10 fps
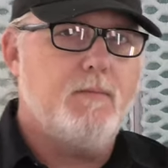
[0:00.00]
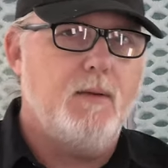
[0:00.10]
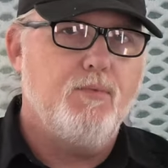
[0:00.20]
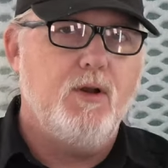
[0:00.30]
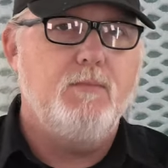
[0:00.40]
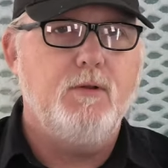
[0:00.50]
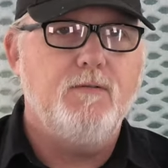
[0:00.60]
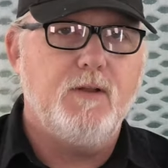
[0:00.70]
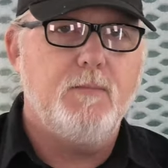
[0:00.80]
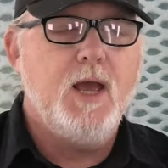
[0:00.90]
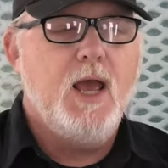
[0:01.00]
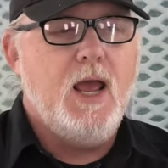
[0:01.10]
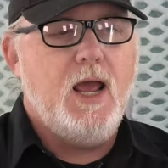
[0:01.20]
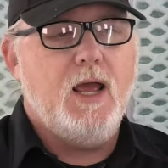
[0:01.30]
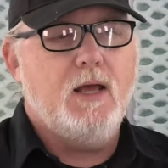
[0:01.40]
my pretty blue flame,
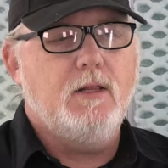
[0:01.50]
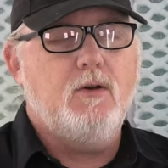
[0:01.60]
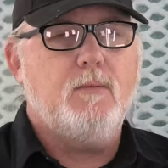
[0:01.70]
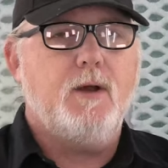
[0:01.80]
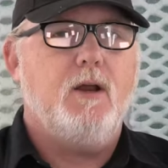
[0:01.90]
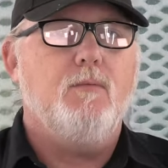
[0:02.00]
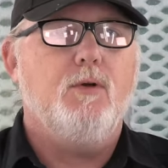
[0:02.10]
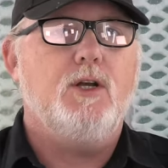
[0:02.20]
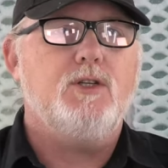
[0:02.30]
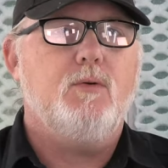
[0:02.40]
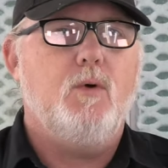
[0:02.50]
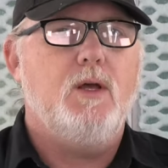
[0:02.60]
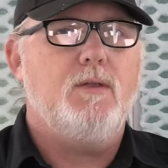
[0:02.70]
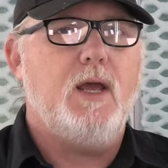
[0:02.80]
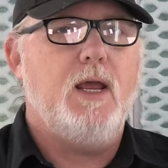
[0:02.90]
and load up my airbrush
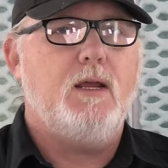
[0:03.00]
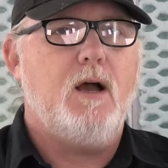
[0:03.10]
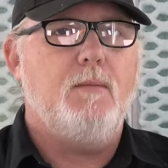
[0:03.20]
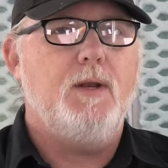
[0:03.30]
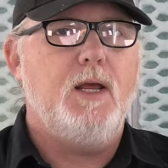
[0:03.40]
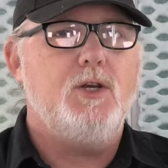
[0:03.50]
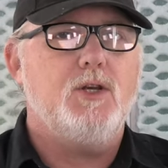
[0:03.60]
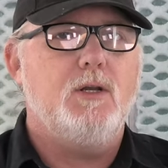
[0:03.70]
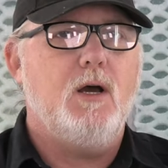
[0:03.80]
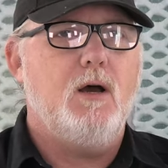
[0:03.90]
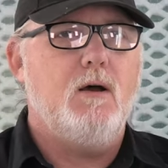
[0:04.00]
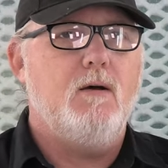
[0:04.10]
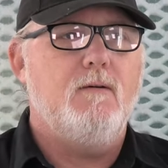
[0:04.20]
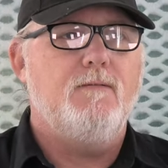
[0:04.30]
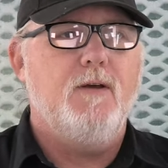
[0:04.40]
with a combination
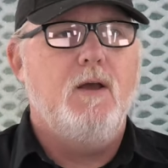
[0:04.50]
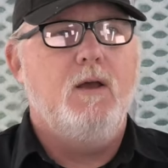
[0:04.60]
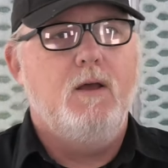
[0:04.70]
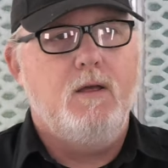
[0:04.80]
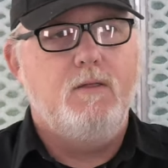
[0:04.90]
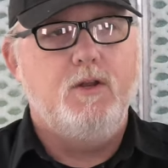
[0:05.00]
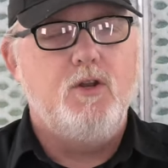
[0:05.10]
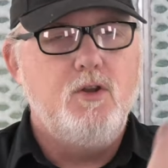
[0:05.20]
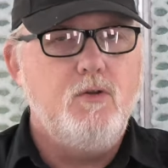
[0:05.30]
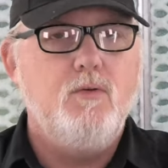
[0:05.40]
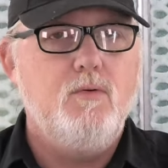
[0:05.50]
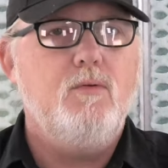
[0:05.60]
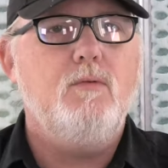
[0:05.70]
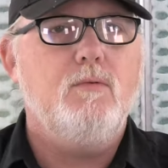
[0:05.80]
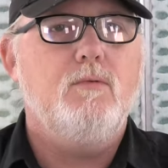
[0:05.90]
of the
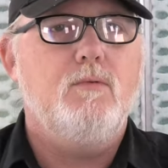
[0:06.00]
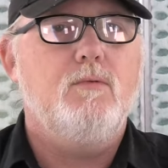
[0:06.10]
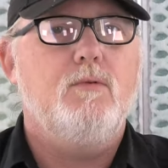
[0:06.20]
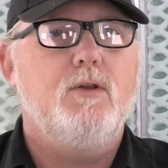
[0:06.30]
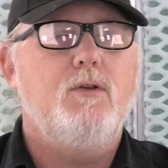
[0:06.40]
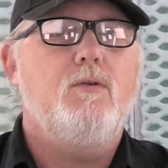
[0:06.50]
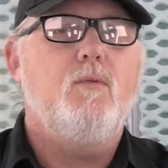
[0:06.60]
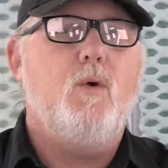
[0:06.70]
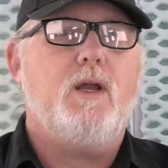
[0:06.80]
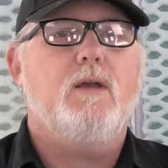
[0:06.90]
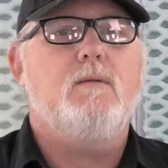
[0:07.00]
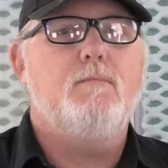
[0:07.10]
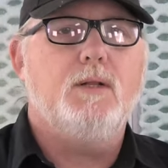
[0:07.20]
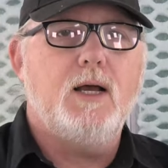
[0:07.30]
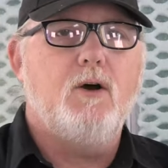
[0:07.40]
new the new
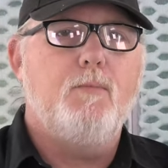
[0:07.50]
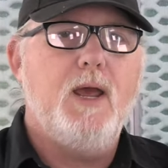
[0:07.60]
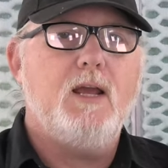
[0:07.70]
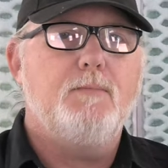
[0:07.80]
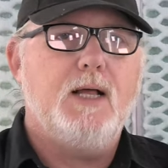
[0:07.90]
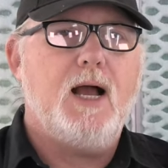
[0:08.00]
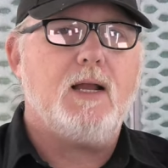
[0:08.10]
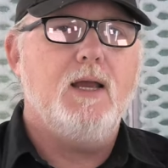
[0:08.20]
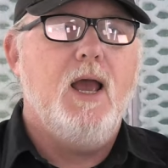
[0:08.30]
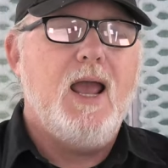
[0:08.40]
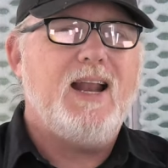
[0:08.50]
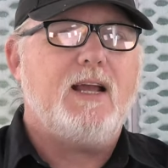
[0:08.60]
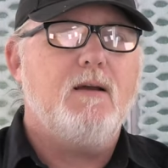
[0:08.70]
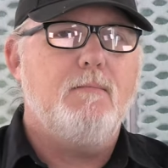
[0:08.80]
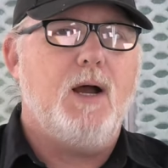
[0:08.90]
wicked opaque black, and I
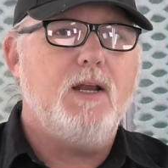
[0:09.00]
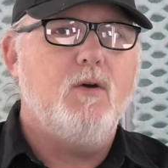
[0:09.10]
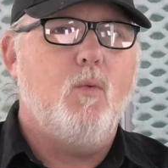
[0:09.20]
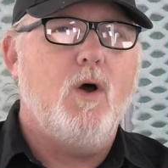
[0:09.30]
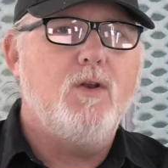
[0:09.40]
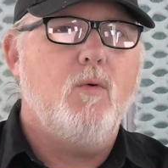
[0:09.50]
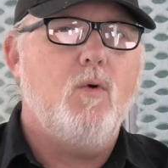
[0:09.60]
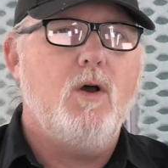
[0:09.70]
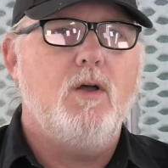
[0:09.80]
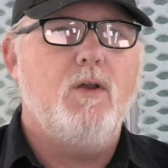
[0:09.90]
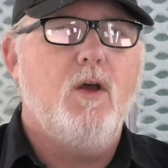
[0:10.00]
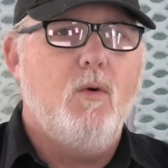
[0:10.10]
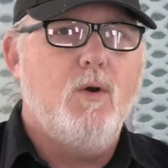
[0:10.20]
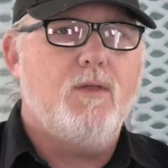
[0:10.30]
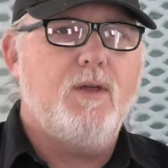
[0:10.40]
combined it one to one
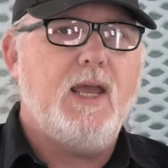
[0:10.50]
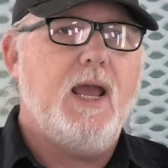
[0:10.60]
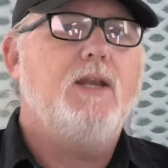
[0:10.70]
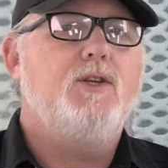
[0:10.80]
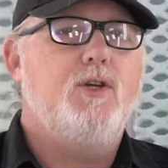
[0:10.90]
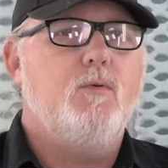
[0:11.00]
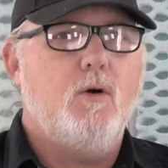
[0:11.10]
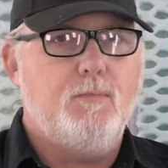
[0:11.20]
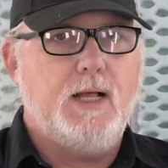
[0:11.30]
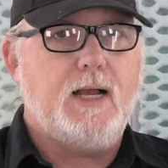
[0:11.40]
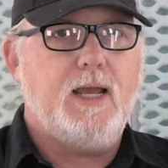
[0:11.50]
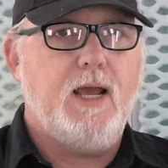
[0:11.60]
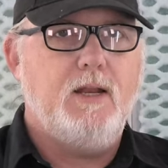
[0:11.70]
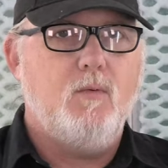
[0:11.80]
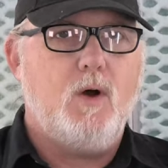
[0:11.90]
with the Candy 2O black
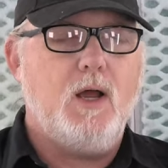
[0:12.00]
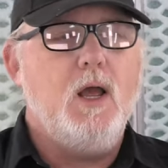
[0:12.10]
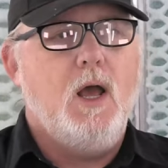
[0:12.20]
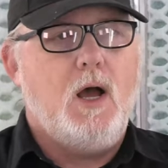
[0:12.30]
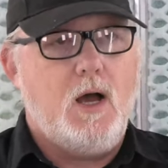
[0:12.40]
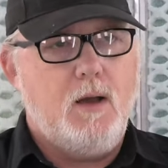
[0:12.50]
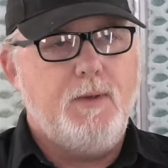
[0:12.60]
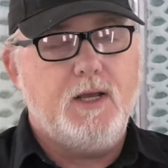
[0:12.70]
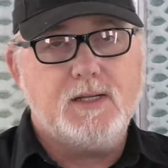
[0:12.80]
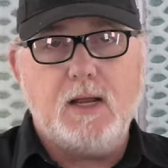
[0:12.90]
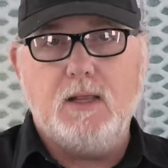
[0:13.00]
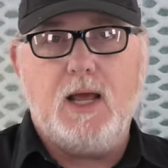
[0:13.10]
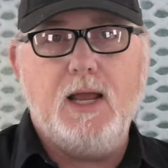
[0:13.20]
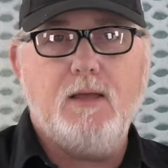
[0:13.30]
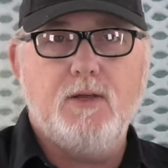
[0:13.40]
candy. Why? Uh, because I
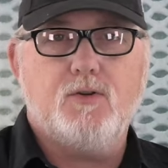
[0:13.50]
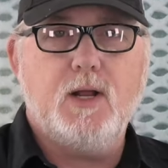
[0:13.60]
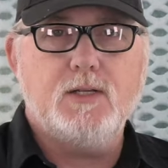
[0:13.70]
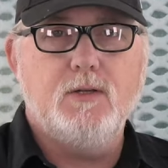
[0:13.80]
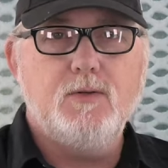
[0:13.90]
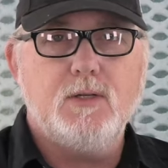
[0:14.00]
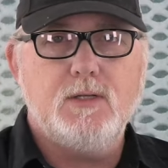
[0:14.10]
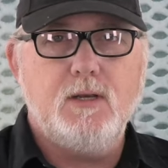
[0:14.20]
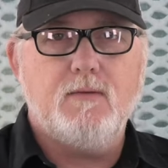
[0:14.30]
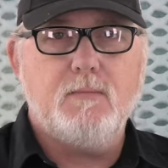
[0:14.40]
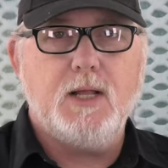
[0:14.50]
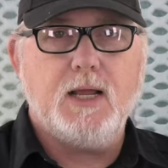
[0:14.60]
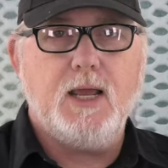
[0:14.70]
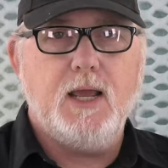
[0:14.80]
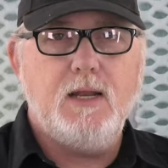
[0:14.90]
like the translucency of the
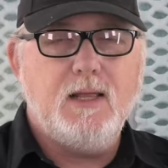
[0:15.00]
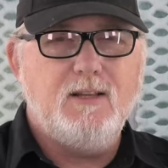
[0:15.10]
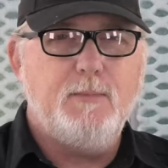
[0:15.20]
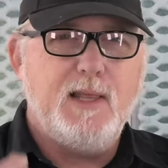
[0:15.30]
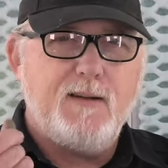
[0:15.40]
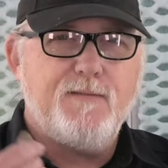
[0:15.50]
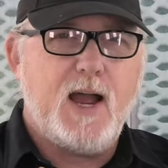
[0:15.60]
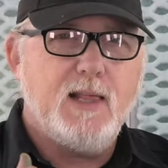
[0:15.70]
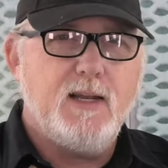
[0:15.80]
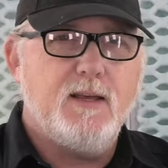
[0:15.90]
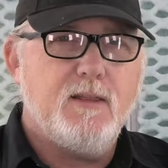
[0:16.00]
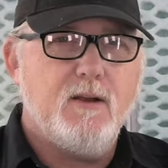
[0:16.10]
black candy, a little bit of that violet in